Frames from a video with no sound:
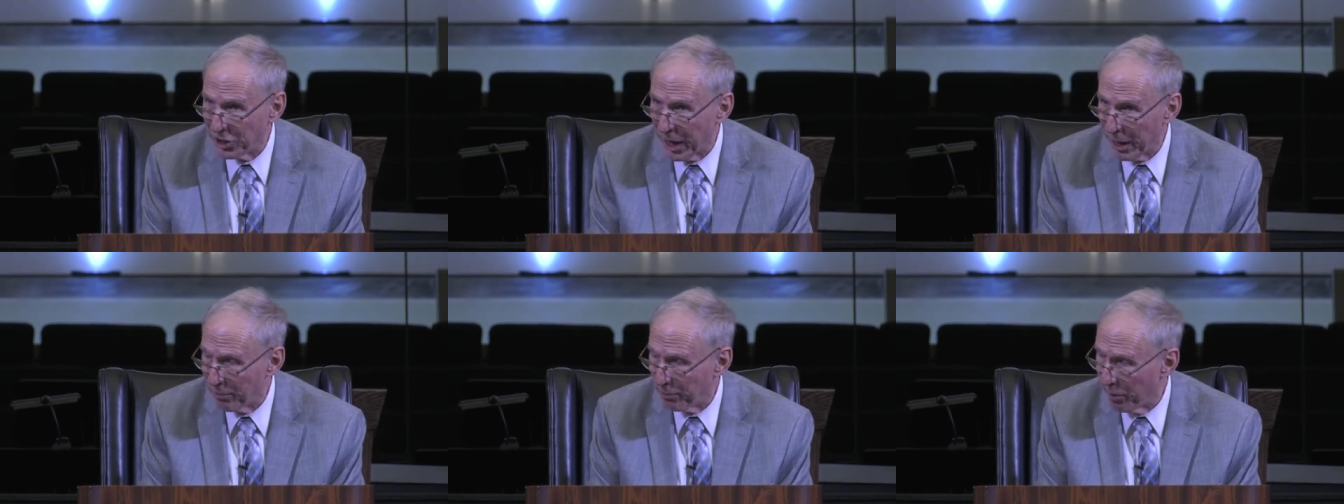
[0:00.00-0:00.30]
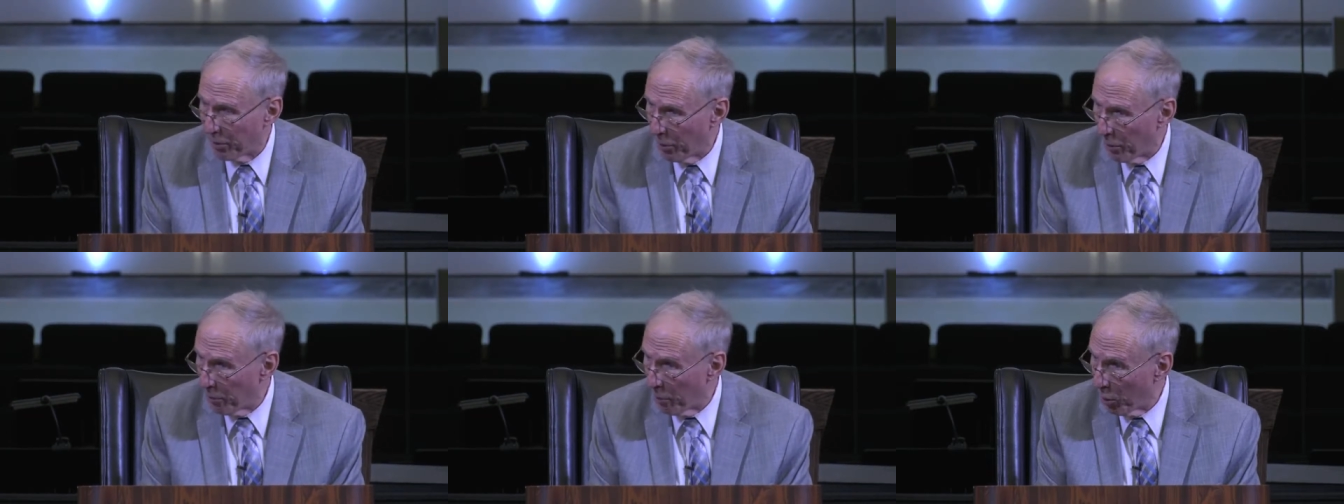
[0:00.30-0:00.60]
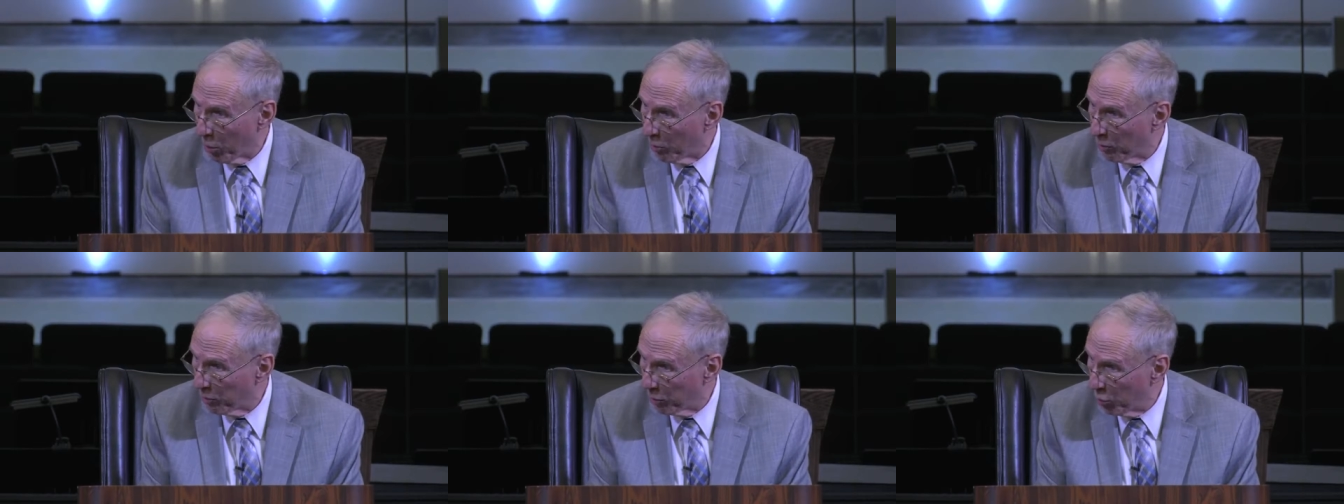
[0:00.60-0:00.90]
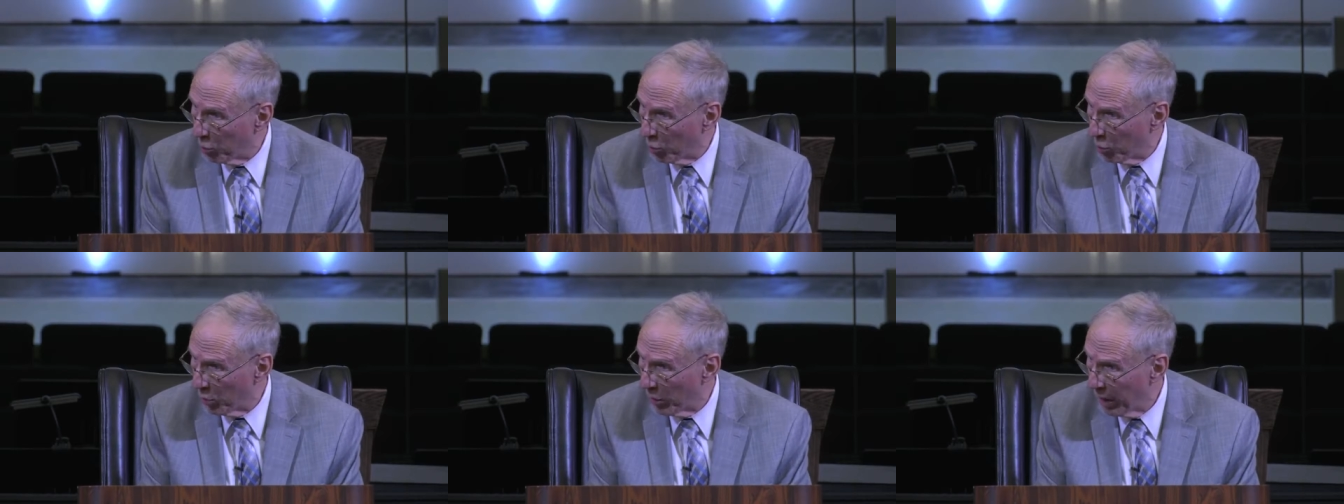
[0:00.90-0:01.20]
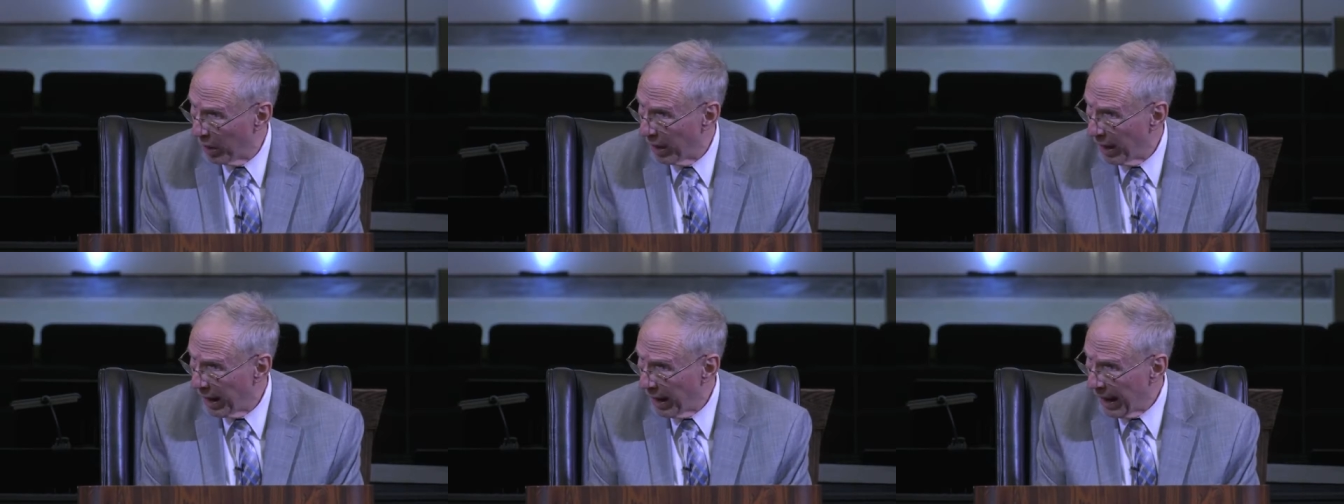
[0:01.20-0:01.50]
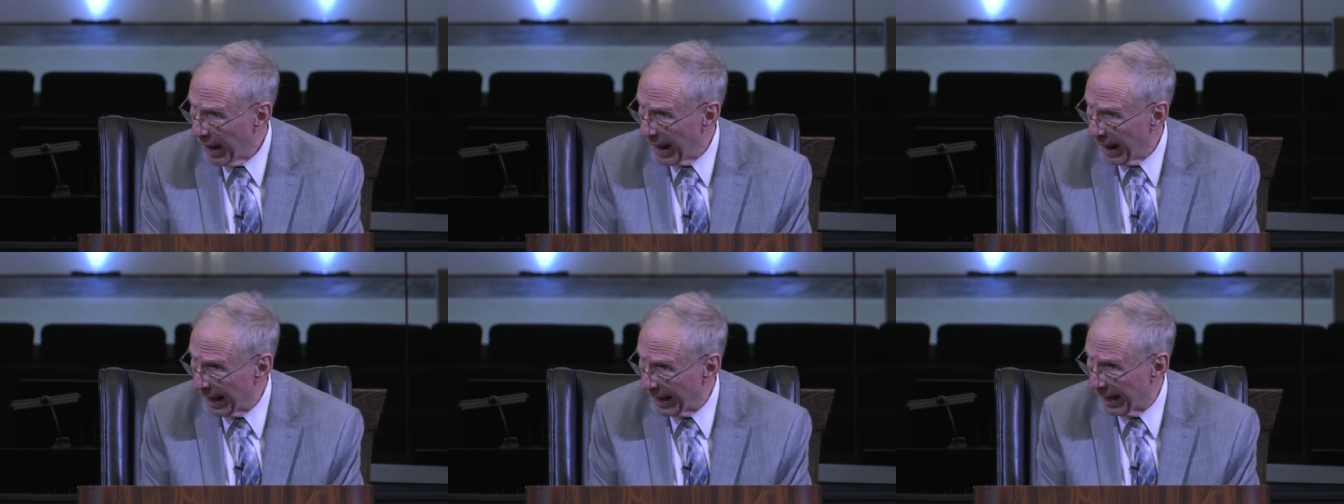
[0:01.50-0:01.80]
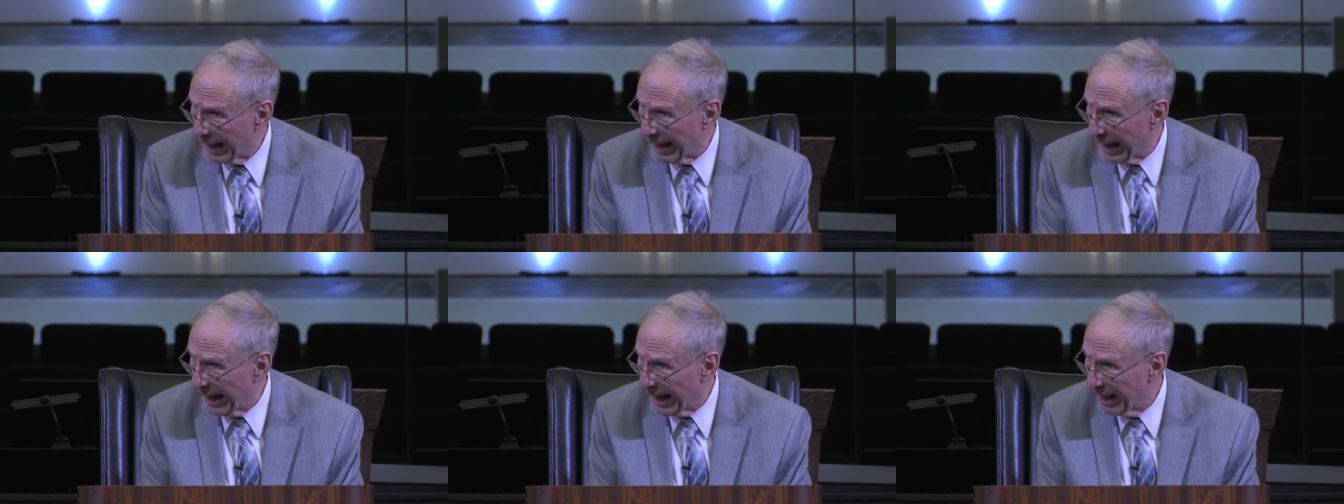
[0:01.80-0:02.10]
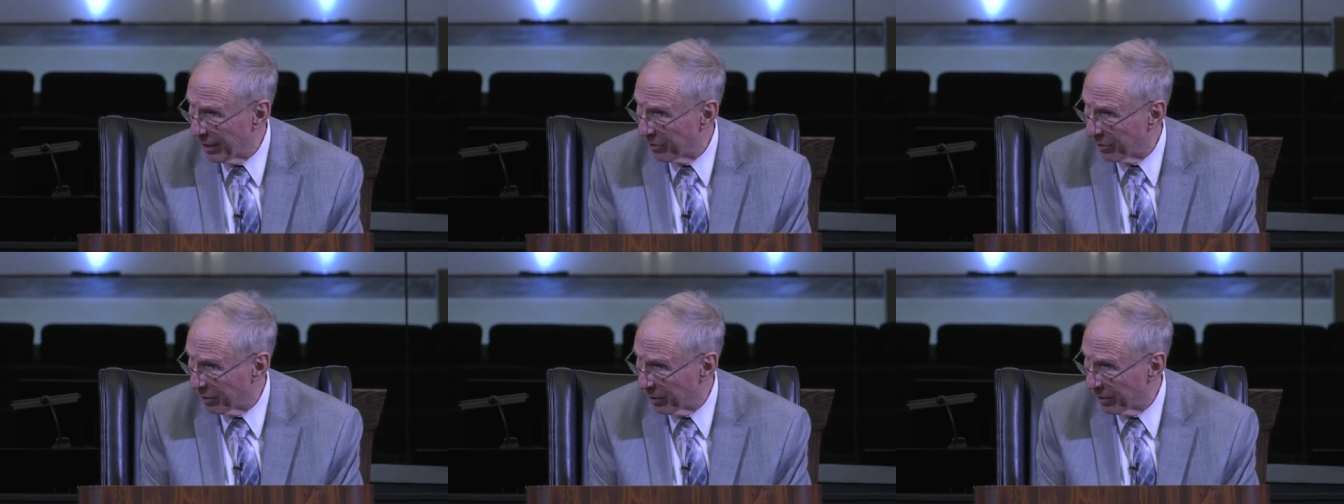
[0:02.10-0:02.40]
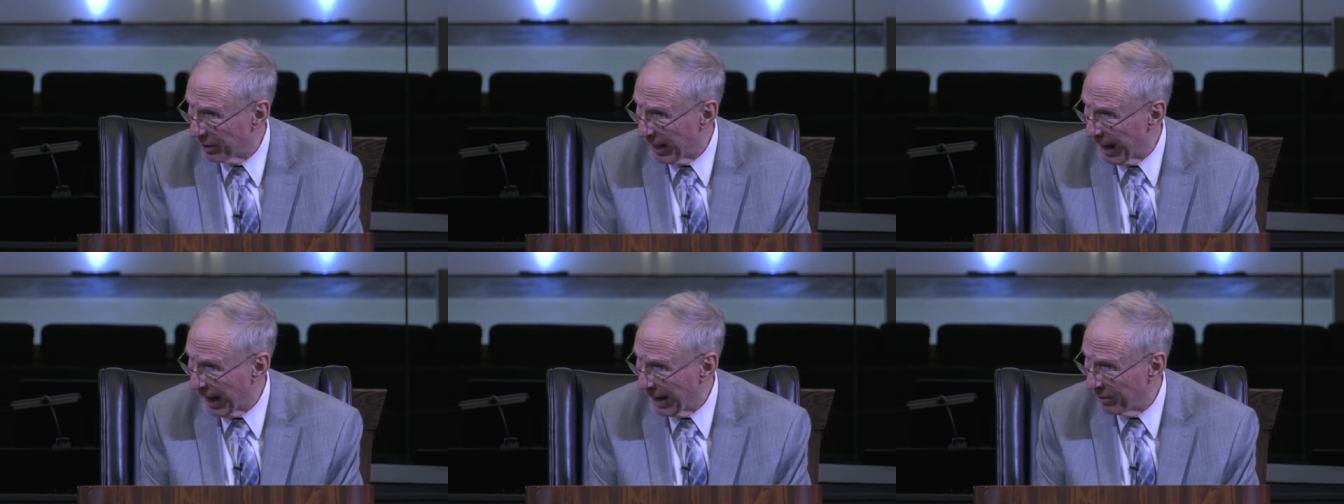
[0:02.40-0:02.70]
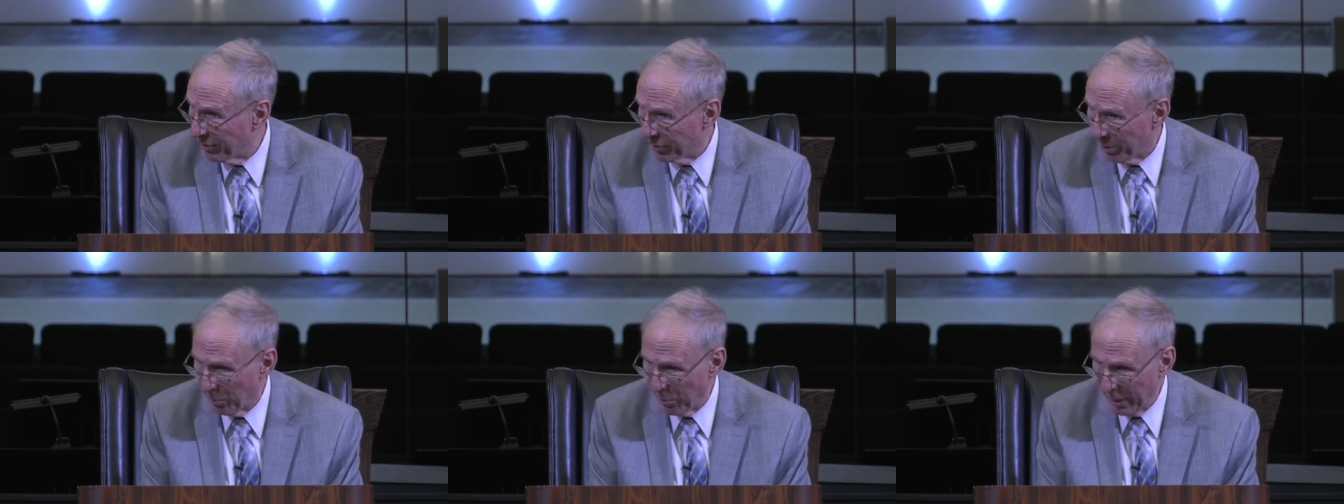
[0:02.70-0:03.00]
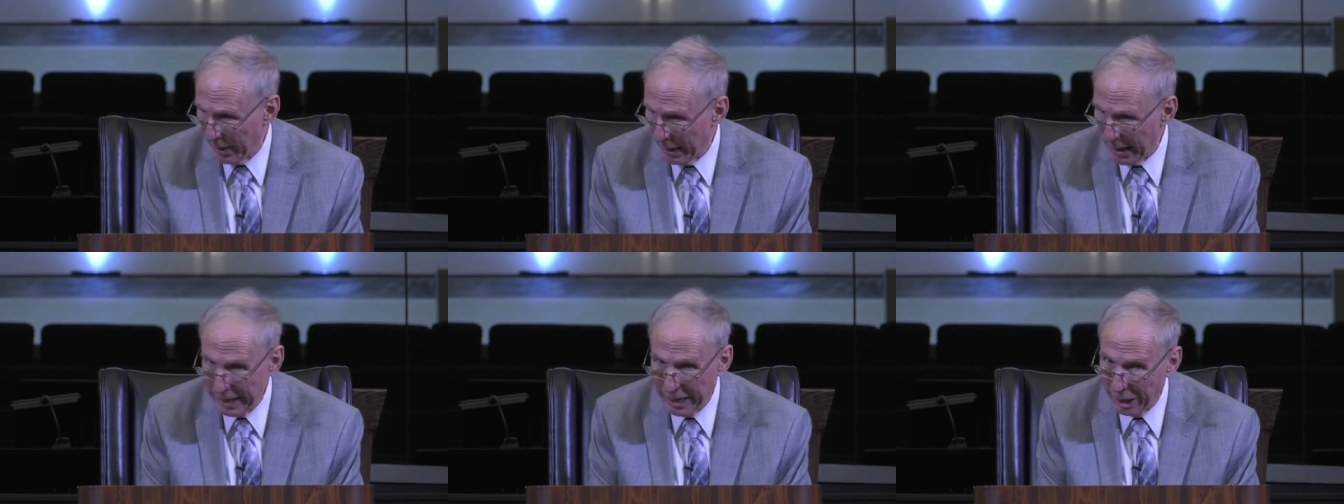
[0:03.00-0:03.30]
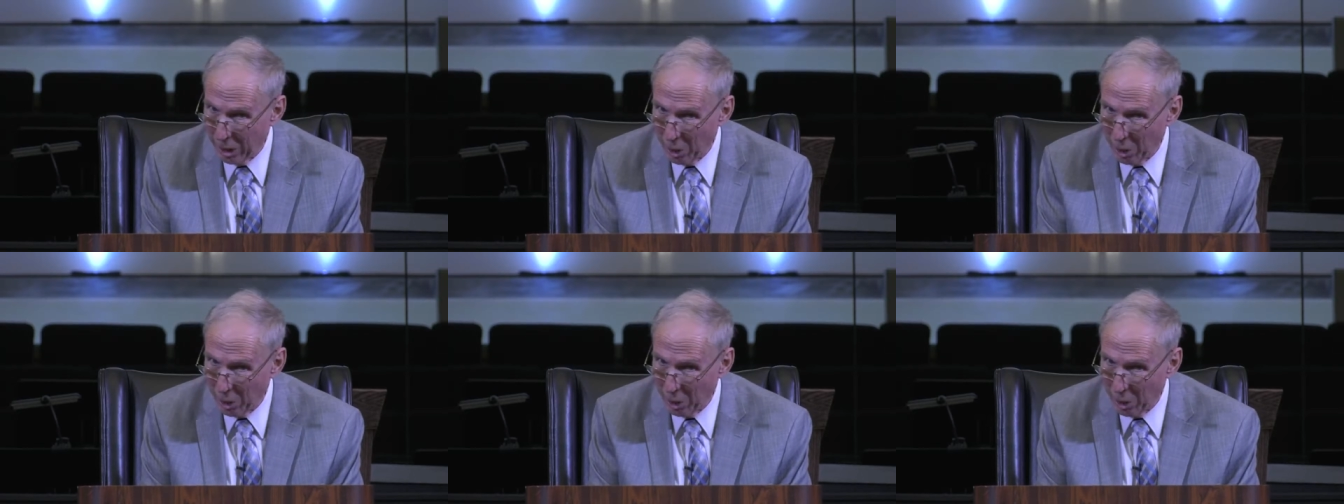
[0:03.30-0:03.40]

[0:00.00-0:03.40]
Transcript: chapter in the book of Luke indicates that we need to